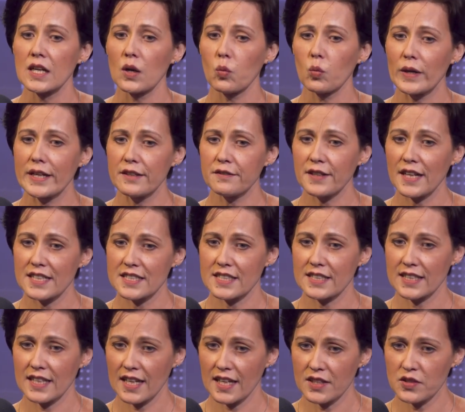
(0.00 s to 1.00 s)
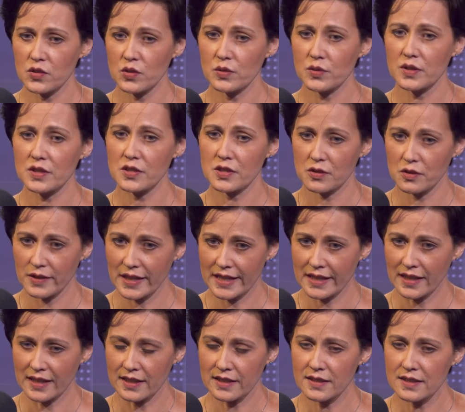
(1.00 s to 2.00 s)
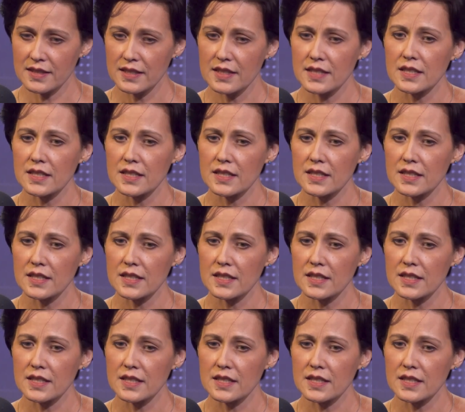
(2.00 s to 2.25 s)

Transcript: we've had to cancel the screening